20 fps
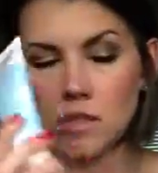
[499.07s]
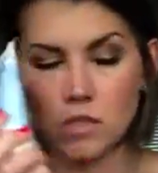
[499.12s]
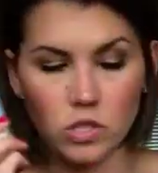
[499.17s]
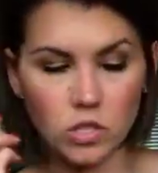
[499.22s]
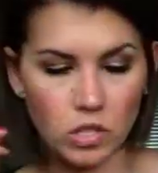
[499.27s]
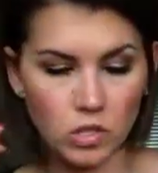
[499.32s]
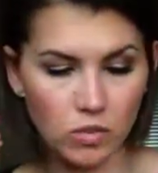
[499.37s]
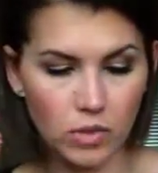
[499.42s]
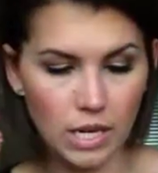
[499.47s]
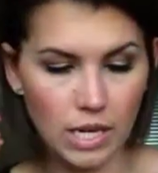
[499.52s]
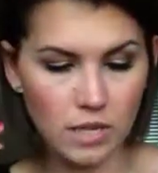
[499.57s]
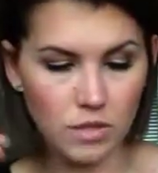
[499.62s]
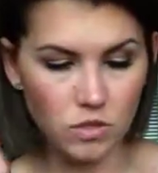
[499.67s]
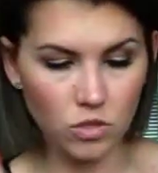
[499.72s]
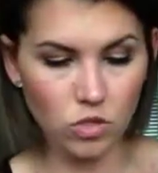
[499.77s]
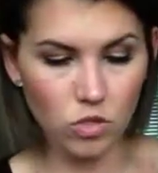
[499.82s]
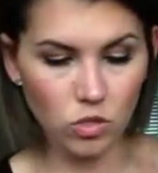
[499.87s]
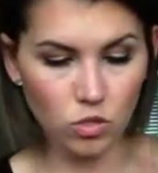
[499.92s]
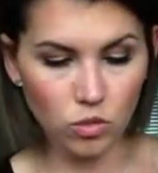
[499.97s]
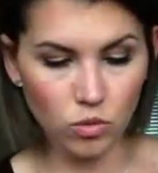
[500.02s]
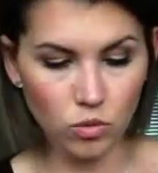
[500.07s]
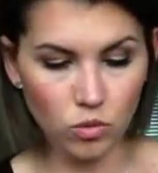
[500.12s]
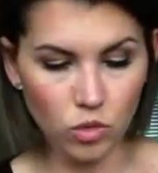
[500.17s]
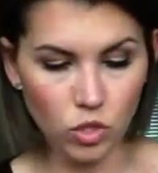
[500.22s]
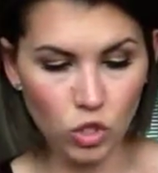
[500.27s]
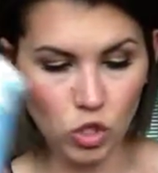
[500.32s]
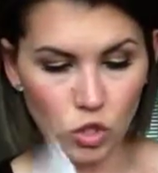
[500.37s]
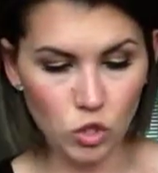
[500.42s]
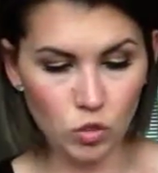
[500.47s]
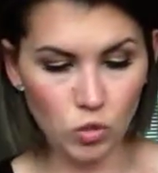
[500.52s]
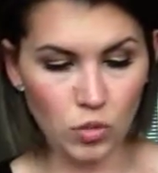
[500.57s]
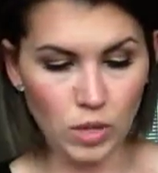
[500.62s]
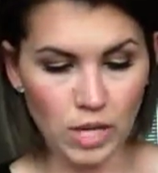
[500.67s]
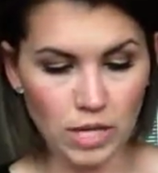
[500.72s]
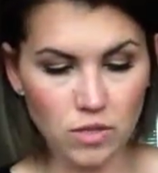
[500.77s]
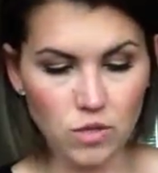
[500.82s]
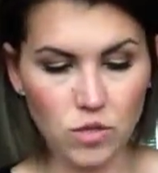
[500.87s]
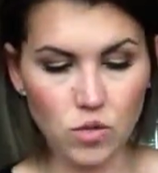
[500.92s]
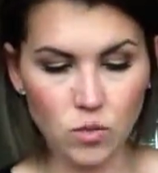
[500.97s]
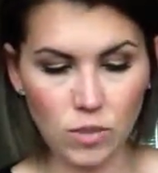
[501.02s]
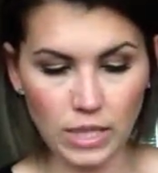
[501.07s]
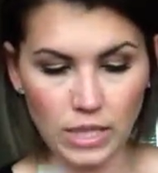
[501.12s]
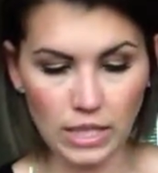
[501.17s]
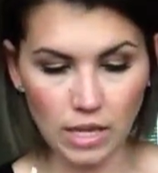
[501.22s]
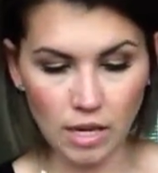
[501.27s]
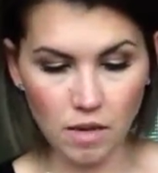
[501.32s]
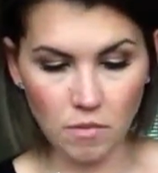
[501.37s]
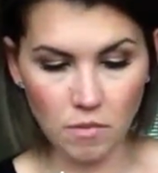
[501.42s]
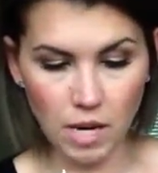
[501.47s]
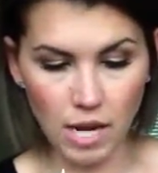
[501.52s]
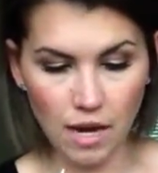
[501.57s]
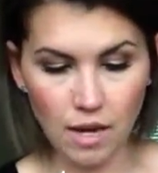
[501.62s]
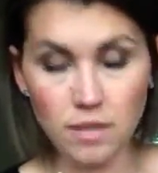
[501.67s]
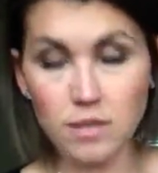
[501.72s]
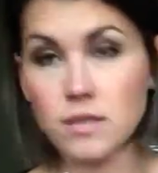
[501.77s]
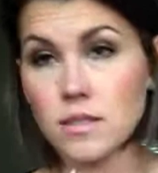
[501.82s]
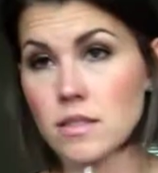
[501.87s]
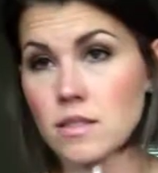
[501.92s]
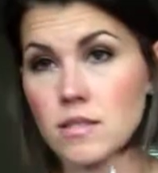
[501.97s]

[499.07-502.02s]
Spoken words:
So you get 2, 2, and 28 pads.